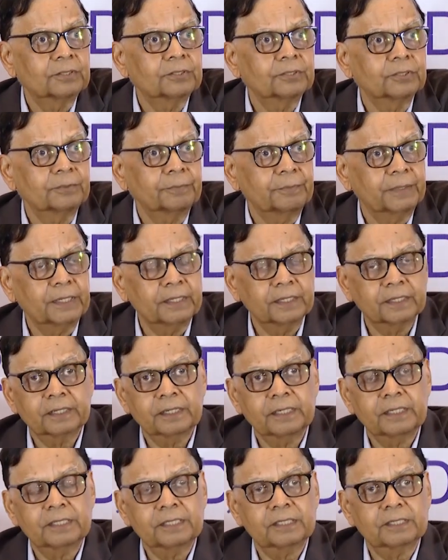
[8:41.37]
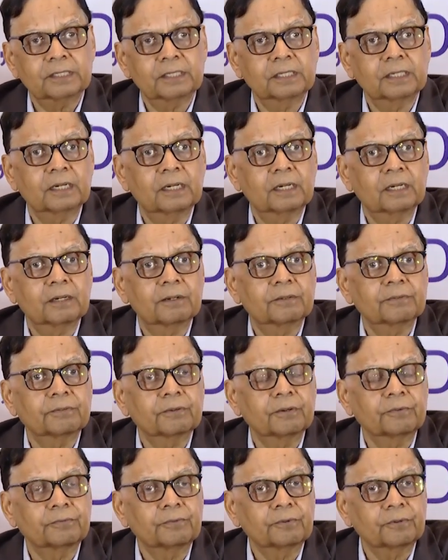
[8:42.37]
should be increased
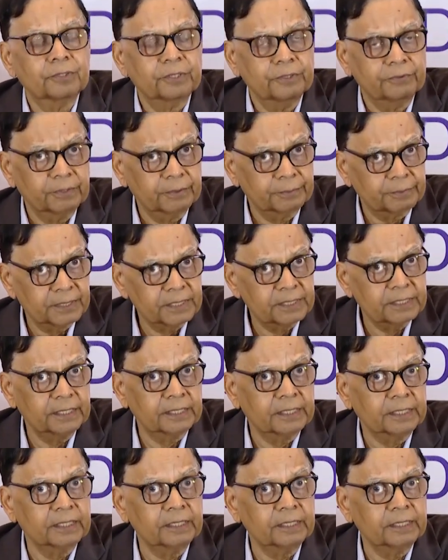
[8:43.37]
from 41%